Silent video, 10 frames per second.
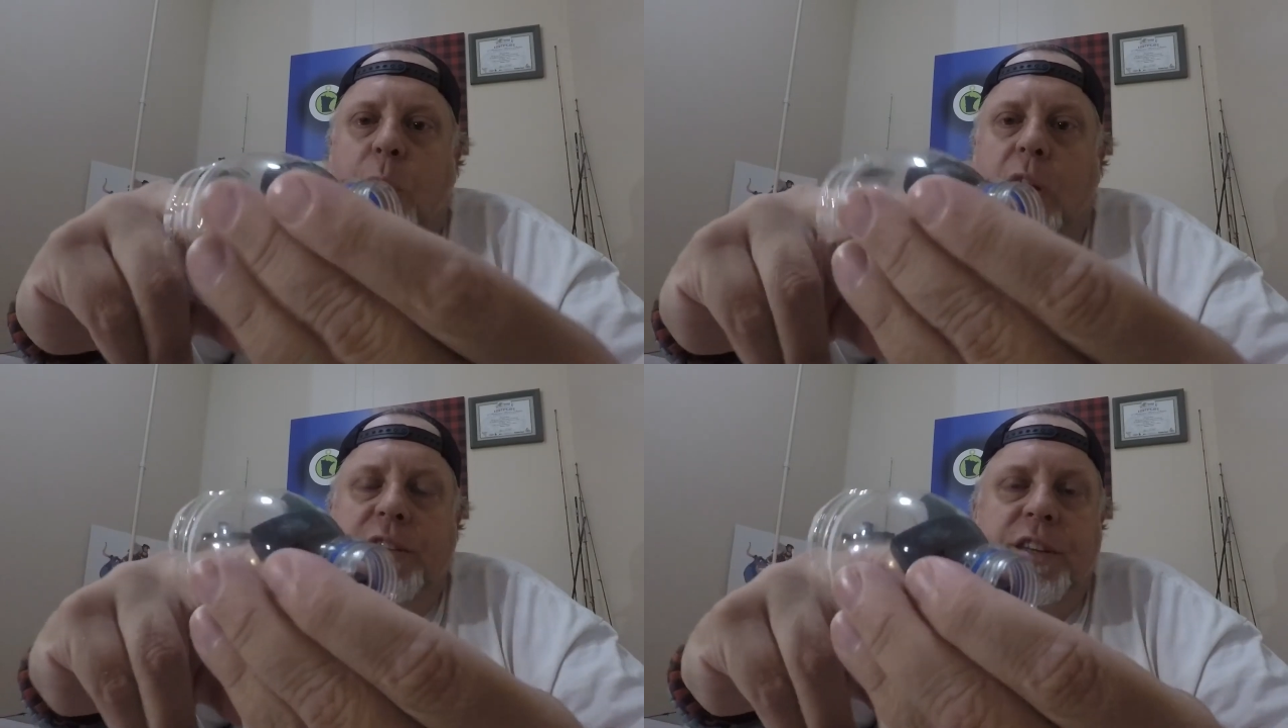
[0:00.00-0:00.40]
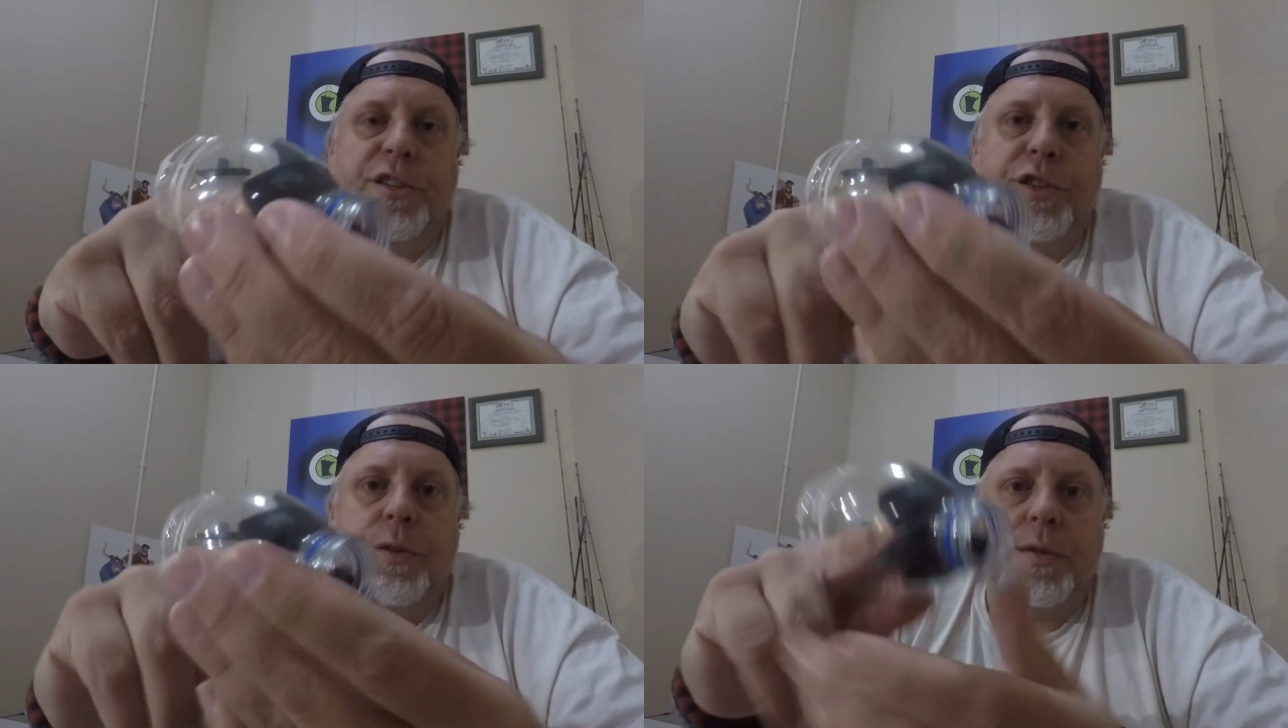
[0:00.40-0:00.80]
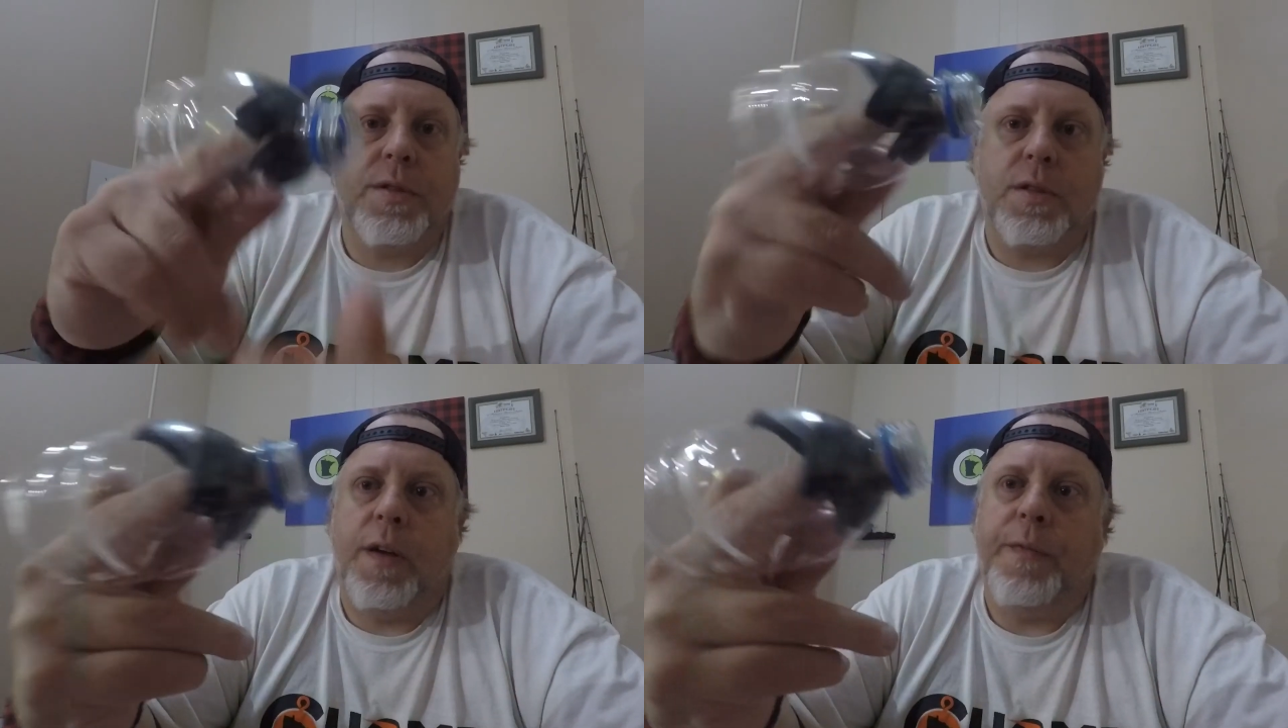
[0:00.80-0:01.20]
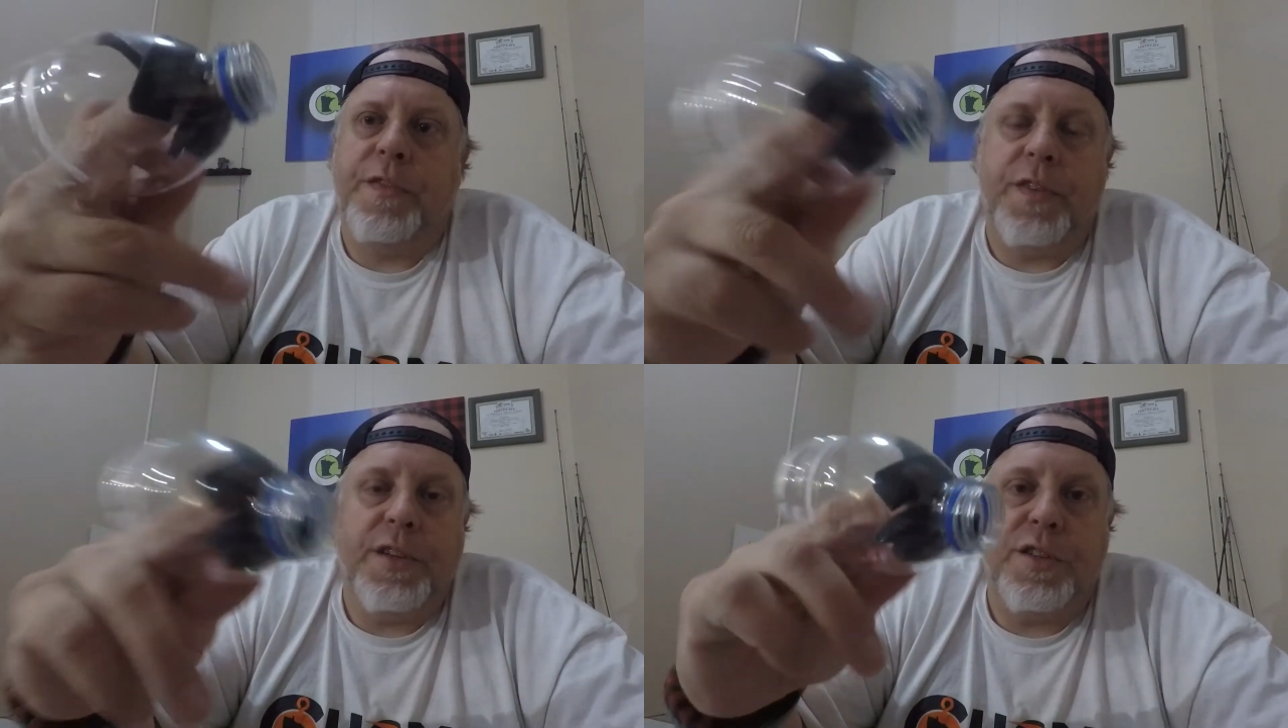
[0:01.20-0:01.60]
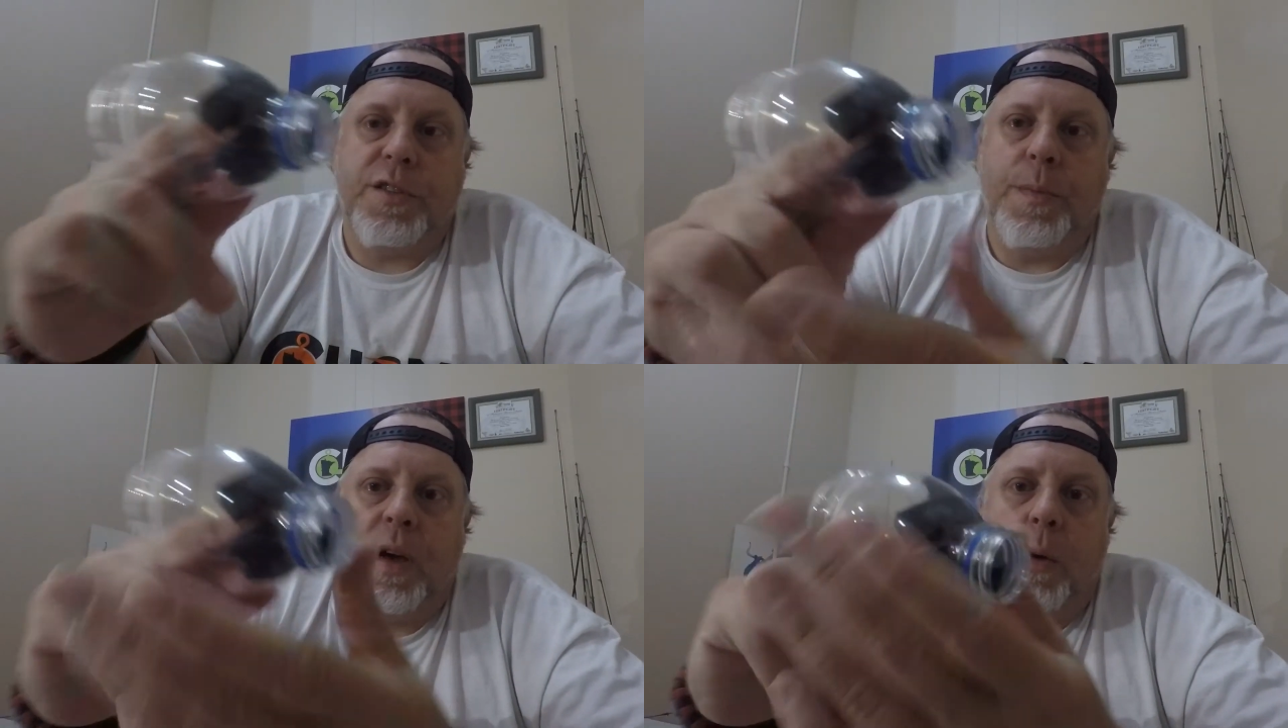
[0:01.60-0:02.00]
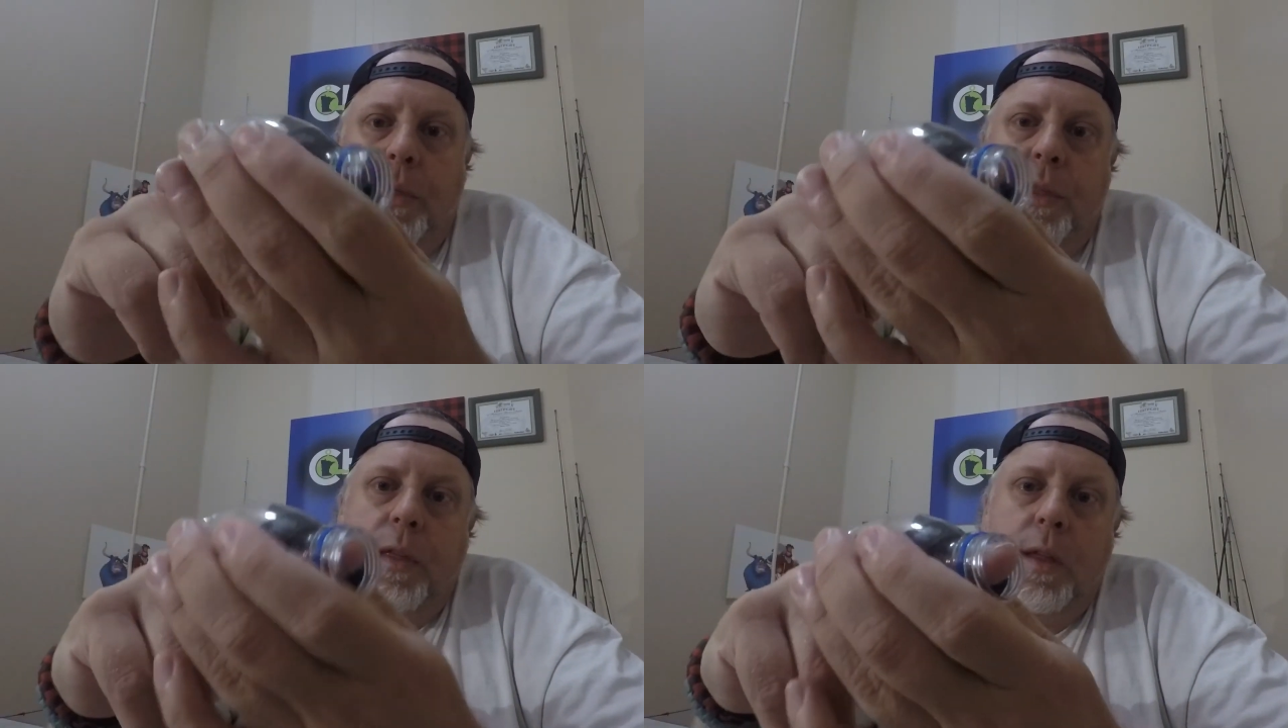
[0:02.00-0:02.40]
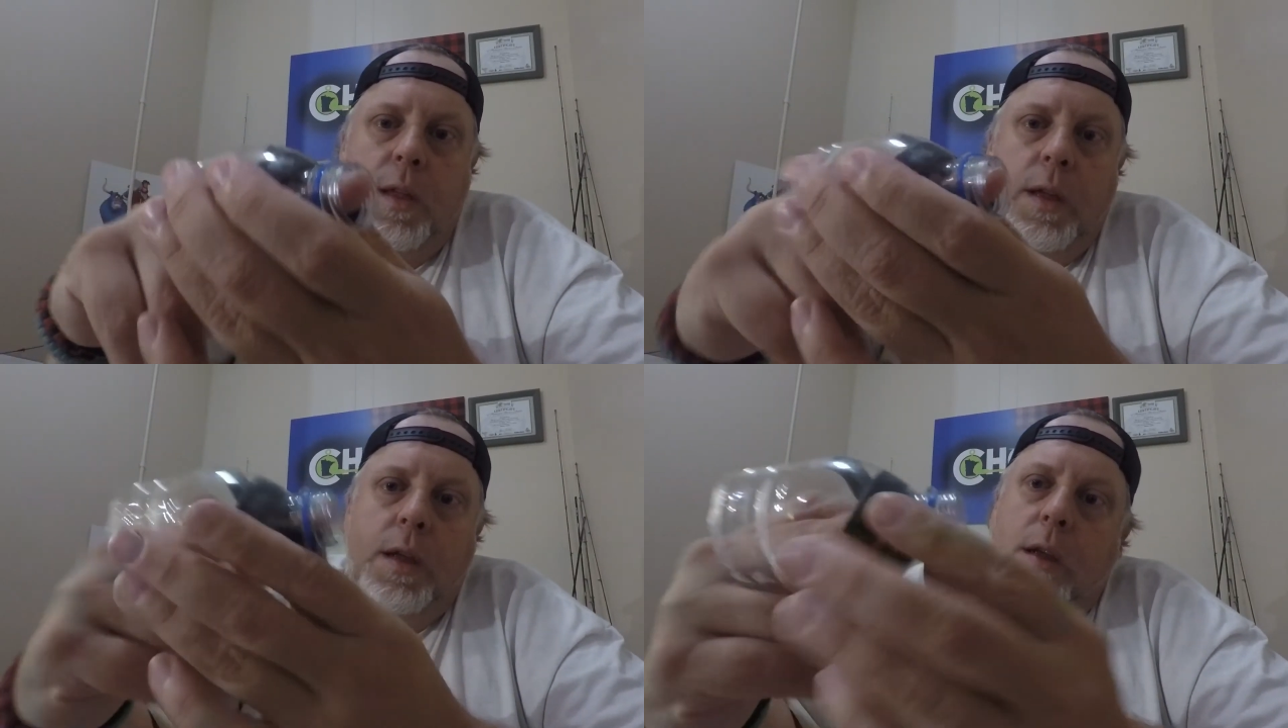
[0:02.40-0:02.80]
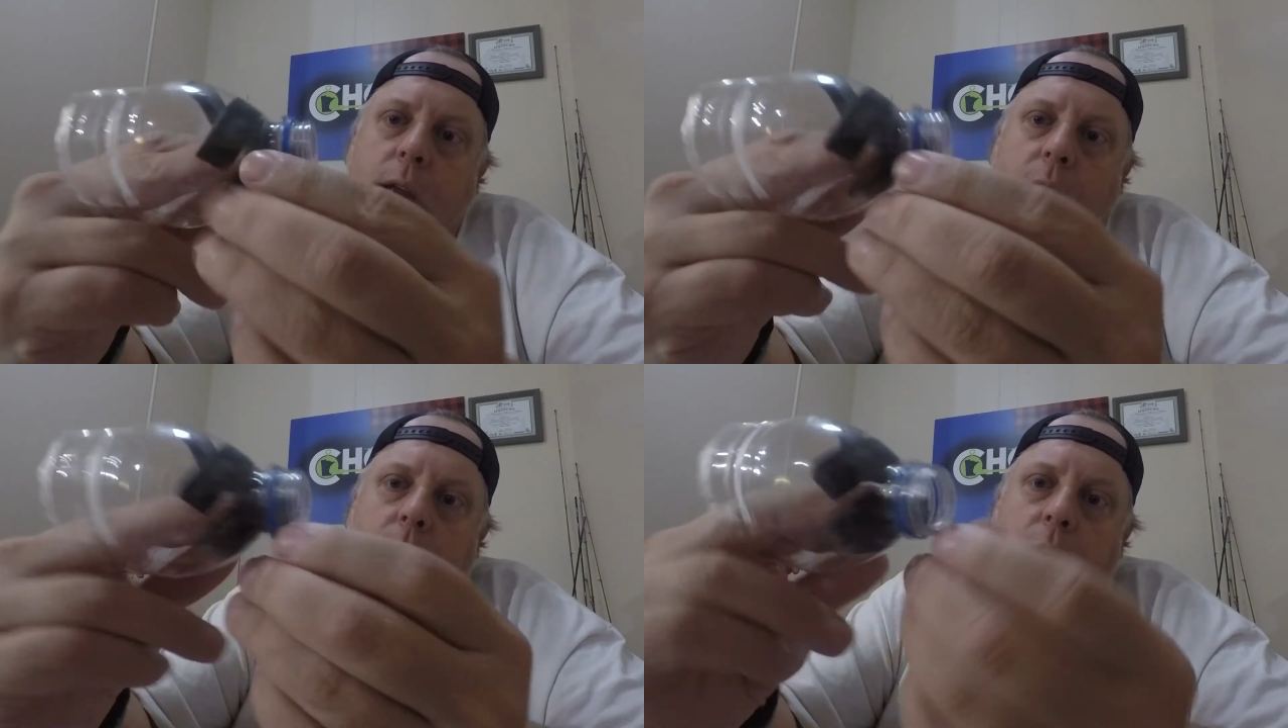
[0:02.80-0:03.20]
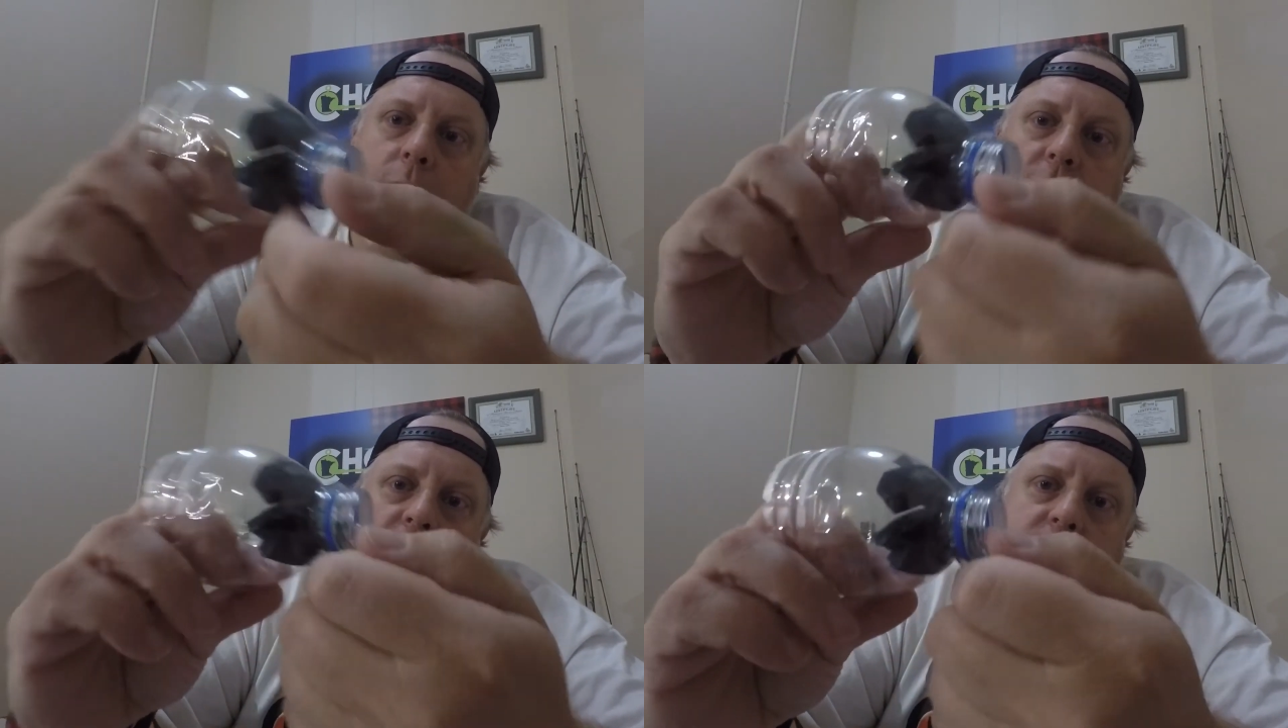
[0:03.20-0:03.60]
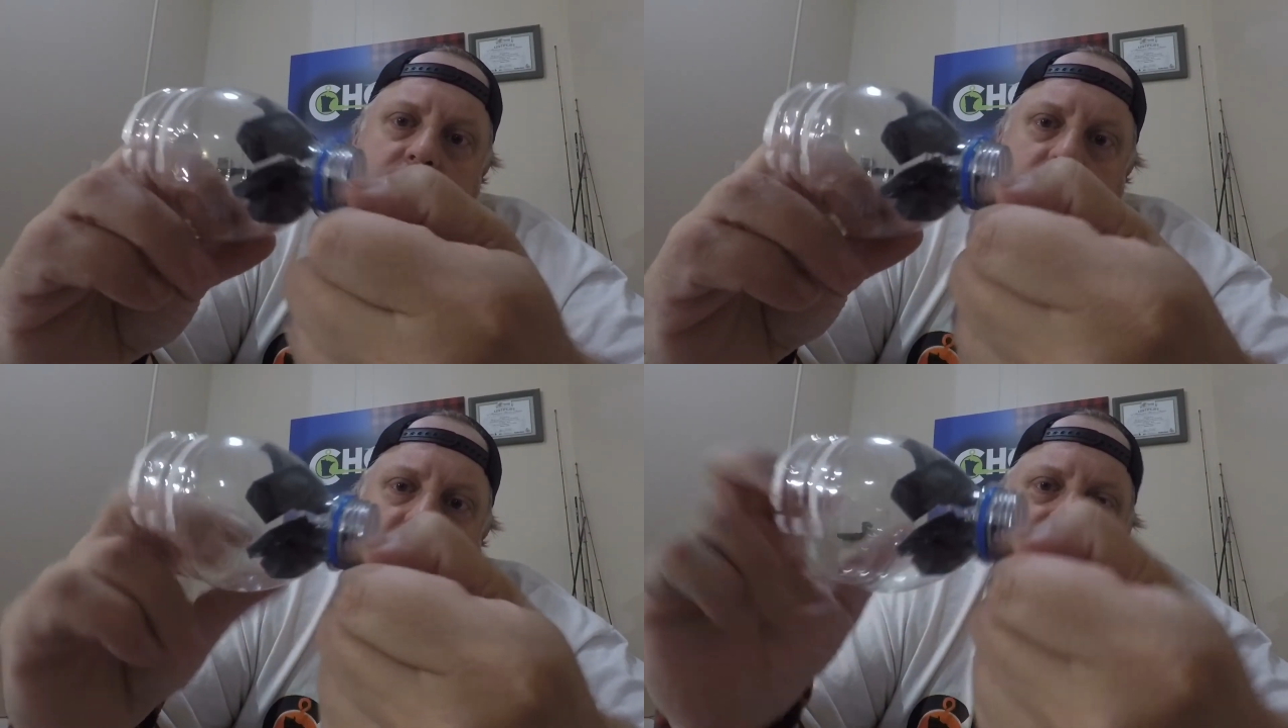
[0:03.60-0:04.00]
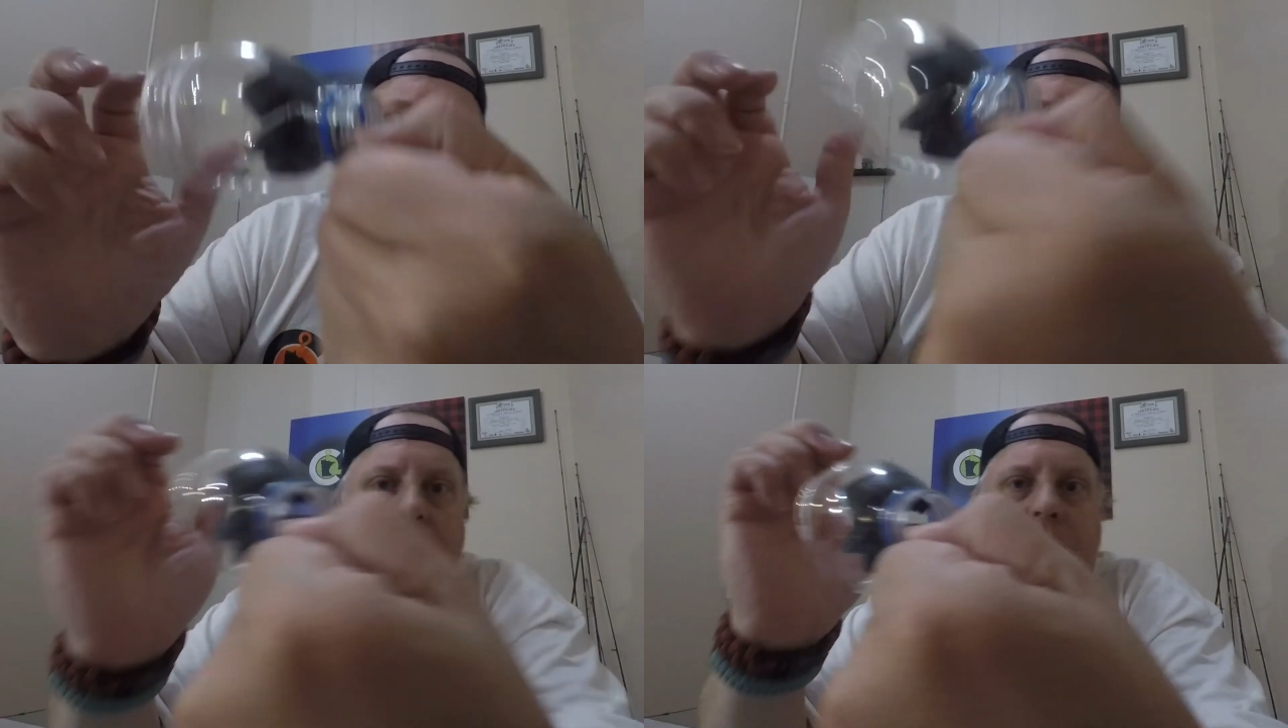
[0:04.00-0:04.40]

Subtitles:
tissues of the fish's mouth. And that's kind of like